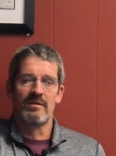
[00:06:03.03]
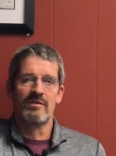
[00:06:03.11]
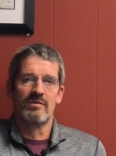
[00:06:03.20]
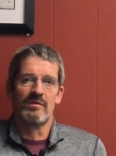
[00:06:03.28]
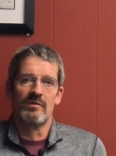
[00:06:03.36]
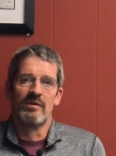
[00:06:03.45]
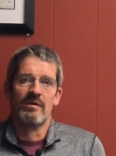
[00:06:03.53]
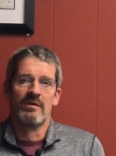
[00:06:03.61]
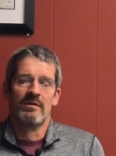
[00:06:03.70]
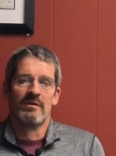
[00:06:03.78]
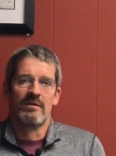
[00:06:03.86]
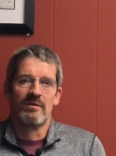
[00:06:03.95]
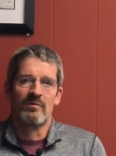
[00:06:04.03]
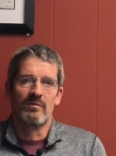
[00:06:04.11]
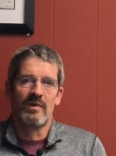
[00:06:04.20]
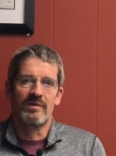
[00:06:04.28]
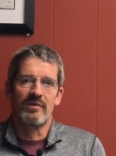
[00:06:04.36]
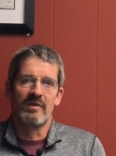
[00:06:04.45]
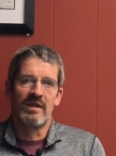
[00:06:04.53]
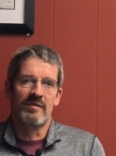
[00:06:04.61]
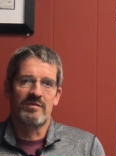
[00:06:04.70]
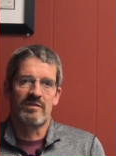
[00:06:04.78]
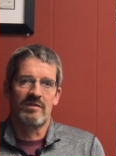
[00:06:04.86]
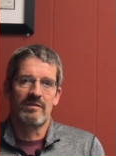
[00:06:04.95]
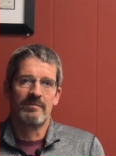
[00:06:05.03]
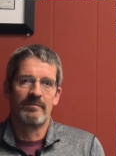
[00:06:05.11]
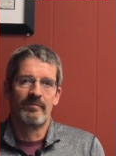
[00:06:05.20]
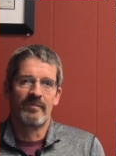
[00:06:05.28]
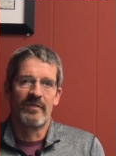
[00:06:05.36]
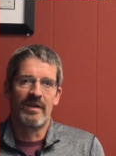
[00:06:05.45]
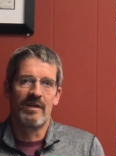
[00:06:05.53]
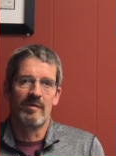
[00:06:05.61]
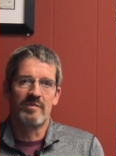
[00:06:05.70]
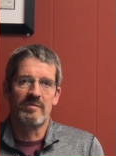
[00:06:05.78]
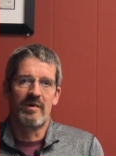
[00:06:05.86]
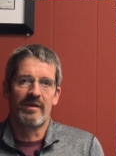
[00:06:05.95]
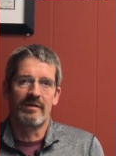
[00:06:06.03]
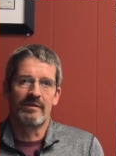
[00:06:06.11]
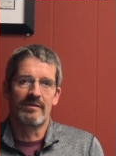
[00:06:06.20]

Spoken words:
and do what their gifts are and help somebody else.